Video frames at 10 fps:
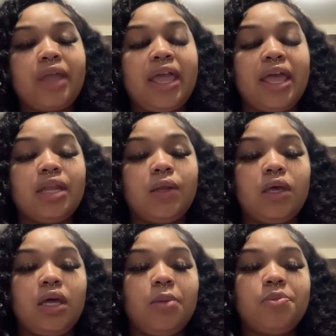And
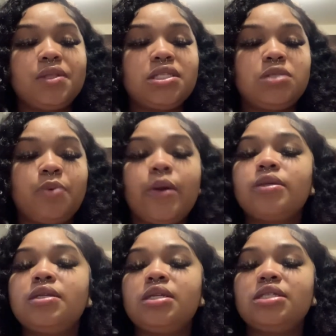this
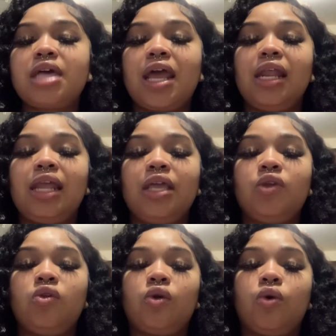person is kind of
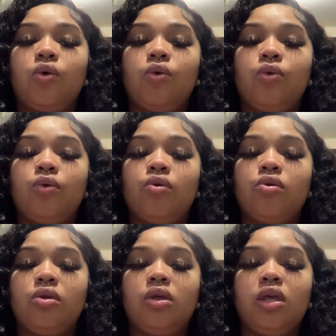like, you know,
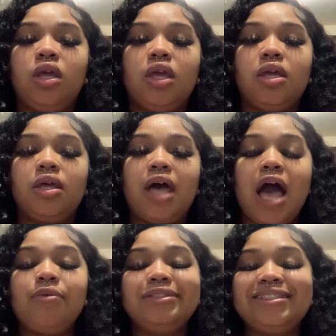
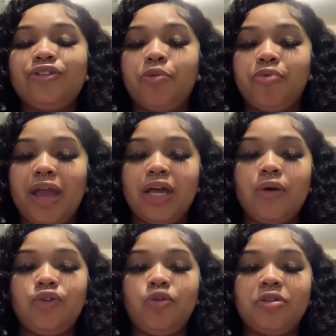I wouldn't say they're preying
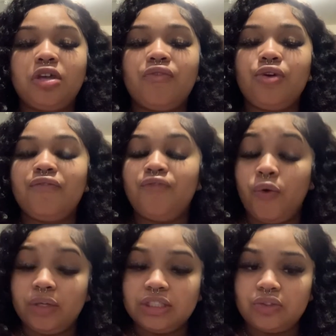on you, but they're very
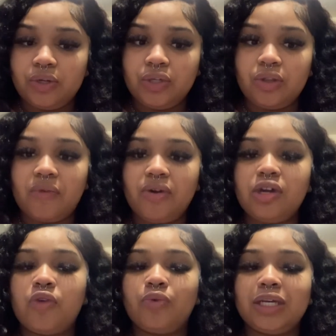focused on you. They're very
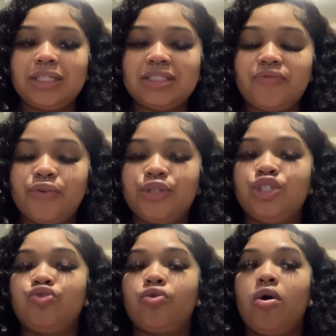courageous and very
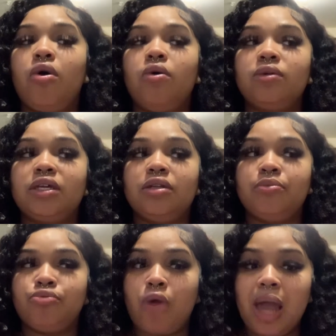strong
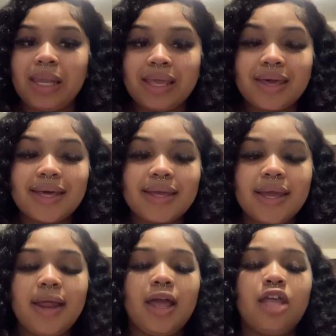and brolic.
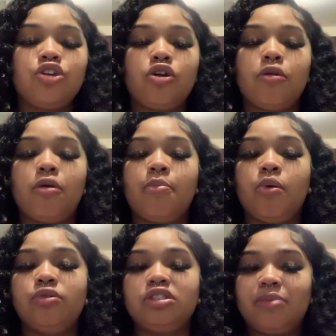And their
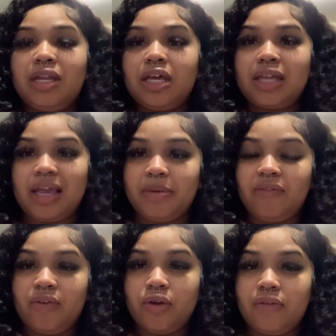approach, somebody could like be
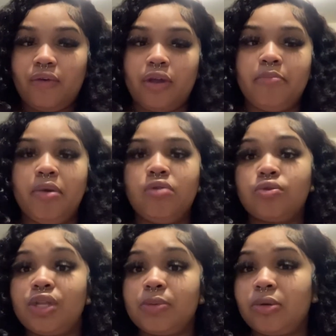very, very built,
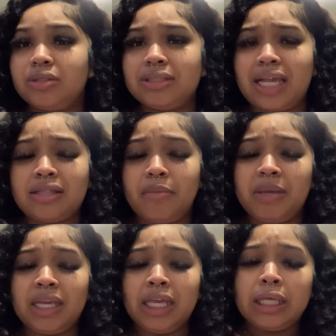or this person just has a
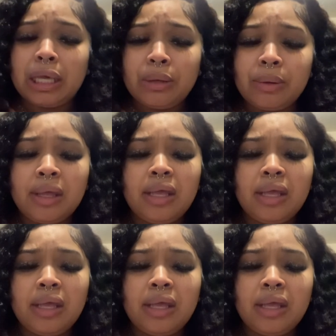big ego.